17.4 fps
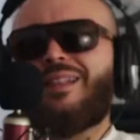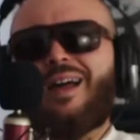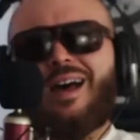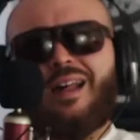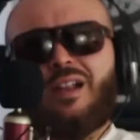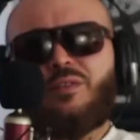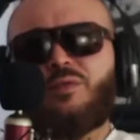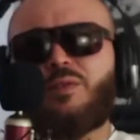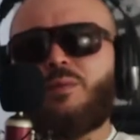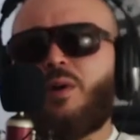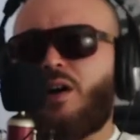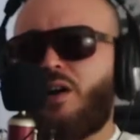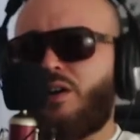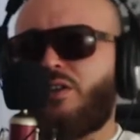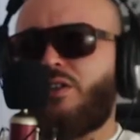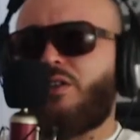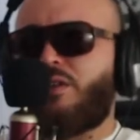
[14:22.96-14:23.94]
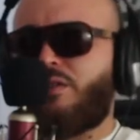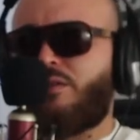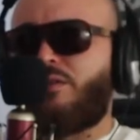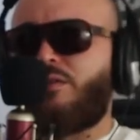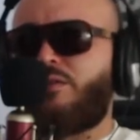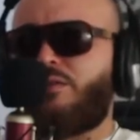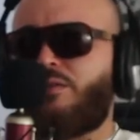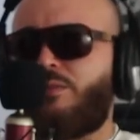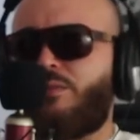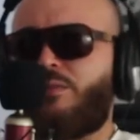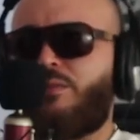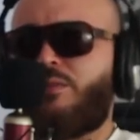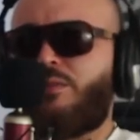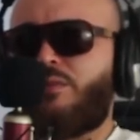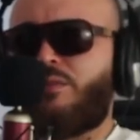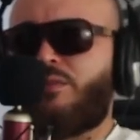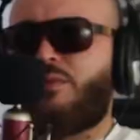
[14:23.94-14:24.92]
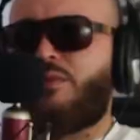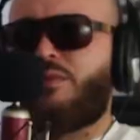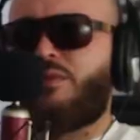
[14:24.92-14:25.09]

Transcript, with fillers: A lot of them are though. I want